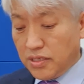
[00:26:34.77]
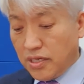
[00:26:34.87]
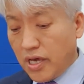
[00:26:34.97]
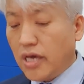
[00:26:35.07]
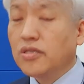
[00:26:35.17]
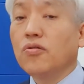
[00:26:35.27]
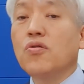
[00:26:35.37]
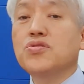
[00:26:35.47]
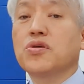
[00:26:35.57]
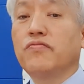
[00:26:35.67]
And
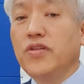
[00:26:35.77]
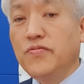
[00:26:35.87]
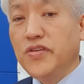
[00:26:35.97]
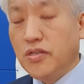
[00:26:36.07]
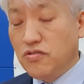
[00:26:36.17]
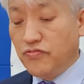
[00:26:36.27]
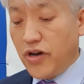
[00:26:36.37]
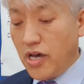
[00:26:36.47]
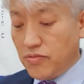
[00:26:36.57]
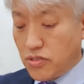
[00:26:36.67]
also Philippians
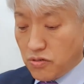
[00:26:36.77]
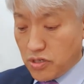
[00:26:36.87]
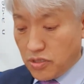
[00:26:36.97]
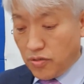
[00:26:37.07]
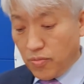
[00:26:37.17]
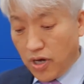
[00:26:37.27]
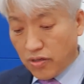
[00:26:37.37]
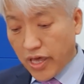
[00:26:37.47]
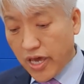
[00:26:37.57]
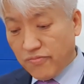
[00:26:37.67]
2:5 is talking
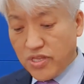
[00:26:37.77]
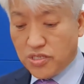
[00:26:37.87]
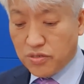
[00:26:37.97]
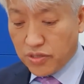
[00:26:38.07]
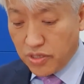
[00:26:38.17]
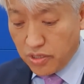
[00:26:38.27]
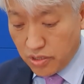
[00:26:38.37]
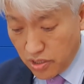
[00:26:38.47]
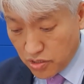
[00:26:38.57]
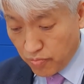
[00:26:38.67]
about, have this
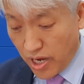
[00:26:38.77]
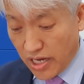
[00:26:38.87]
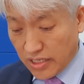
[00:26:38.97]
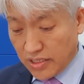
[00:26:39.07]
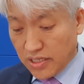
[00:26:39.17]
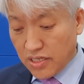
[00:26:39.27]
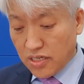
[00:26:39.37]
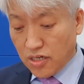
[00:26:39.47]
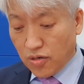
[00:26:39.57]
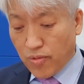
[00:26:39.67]
mind
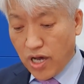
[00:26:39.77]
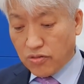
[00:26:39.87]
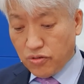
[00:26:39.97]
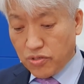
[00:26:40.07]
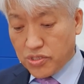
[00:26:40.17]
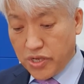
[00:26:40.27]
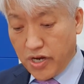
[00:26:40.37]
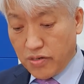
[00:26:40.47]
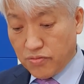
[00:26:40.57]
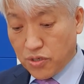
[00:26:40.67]
among
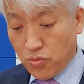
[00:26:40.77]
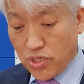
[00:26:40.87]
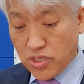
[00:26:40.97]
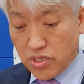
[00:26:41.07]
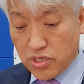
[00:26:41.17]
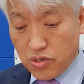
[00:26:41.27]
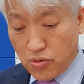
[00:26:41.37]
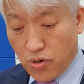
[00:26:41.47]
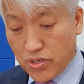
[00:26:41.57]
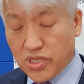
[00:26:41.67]
yourselves, which is
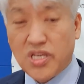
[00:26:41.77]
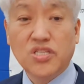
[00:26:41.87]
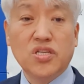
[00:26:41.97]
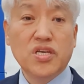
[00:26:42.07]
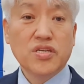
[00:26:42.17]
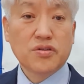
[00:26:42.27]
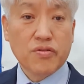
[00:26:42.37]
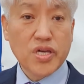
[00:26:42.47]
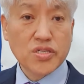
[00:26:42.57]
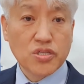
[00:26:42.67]
yours in
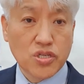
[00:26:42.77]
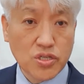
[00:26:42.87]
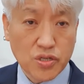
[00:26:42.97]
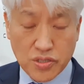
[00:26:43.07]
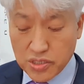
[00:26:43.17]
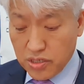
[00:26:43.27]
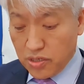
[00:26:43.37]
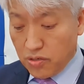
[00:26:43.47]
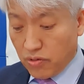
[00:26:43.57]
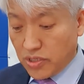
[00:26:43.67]
Christ Jesus.
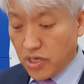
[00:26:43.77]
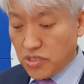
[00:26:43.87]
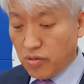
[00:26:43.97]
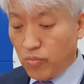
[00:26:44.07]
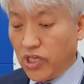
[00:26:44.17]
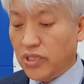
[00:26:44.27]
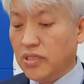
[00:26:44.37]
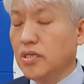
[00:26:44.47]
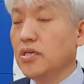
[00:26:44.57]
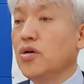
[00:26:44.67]
What does it mean?
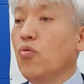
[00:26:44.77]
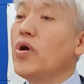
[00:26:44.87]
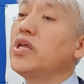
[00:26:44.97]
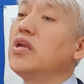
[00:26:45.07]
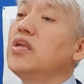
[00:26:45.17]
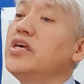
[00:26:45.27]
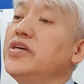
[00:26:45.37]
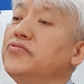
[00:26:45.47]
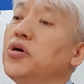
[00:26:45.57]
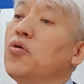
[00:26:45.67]
When you
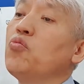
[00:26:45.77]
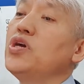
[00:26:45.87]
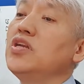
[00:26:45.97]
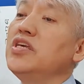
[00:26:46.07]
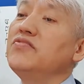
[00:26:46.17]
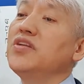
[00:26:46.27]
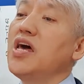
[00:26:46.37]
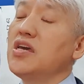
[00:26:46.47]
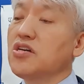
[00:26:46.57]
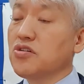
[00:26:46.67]
live, we live
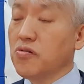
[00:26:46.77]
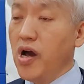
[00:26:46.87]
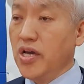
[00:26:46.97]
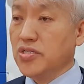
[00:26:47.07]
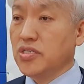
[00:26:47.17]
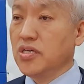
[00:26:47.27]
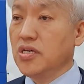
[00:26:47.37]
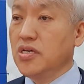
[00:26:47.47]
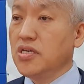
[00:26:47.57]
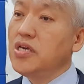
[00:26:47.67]
like Christ.
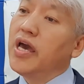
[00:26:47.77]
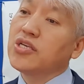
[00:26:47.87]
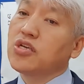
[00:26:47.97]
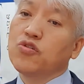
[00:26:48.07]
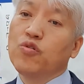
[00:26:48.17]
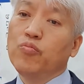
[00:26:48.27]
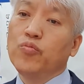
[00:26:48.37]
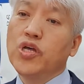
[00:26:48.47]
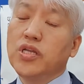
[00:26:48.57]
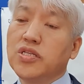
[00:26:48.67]
He has a
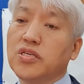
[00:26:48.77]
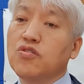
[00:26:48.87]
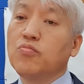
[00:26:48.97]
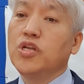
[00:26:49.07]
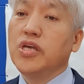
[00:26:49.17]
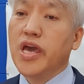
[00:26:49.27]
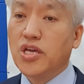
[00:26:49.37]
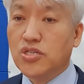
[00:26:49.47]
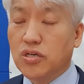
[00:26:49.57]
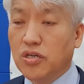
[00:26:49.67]

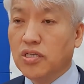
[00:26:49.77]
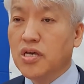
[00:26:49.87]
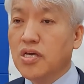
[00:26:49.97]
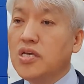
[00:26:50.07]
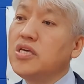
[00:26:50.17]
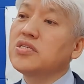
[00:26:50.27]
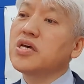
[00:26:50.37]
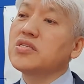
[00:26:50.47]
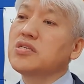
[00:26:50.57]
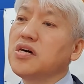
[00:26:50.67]
humiliation. He
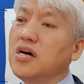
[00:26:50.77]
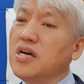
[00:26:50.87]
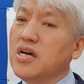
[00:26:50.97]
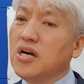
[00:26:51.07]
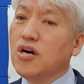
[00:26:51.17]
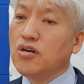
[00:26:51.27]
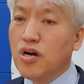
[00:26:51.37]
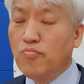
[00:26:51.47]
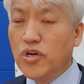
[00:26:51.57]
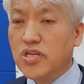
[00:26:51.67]
just
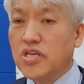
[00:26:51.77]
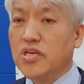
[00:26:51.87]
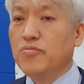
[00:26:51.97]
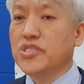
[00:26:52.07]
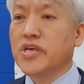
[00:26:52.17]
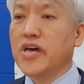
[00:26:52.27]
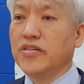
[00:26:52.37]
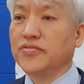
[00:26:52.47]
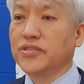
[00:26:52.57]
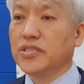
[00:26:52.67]
humbled
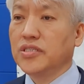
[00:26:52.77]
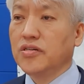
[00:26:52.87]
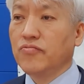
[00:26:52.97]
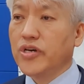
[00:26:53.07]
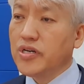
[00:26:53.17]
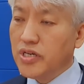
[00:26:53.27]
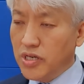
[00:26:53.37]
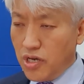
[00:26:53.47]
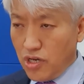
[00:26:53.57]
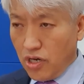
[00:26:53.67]
himself,
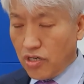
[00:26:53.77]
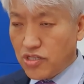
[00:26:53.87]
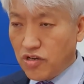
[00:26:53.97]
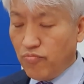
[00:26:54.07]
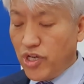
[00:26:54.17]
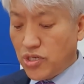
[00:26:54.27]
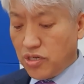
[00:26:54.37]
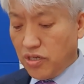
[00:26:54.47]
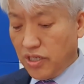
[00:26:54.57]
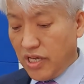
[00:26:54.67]
very
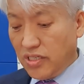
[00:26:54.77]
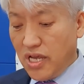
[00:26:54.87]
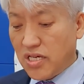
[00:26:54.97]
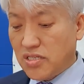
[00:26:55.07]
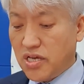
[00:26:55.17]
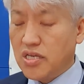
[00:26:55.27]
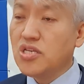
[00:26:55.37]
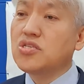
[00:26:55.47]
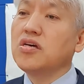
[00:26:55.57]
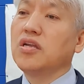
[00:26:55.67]
submission. And like that,
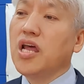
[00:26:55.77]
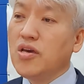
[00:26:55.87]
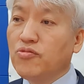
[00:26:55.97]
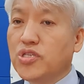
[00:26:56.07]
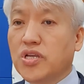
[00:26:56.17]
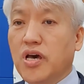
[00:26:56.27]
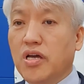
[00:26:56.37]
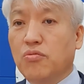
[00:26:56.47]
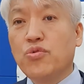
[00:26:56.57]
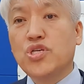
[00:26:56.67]
his
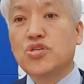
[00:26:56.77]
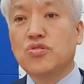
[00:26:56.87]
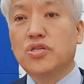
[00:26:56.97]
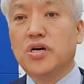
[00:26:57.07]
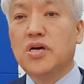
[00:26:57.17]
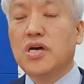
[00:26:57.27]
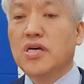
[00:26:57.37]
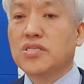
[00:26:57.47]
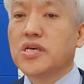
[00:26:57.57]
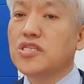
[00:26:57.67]
lifestyle, we should
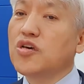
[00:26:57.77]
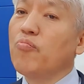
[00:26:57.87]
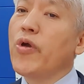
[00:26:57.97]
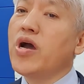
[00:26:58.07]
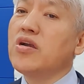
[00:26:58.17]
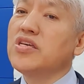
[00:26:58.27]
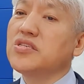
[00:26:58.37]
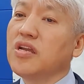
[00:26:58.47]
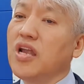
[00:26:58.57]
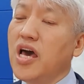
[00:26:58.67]
just bear his
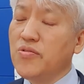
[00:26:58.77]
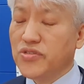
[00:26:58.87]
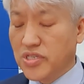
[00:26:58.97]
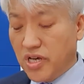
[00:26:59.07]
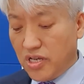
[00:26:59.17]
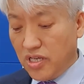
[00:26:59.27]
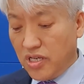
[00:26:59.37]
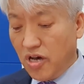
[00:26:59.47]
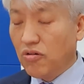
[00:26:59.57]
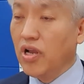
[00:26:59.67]
lifestyle in
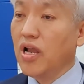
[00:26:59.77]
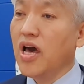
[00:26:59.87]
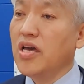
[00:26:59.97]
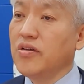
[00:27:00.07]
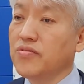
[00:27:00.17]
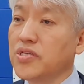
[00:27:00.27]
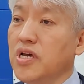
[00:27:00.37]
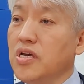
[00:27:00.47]
our lives.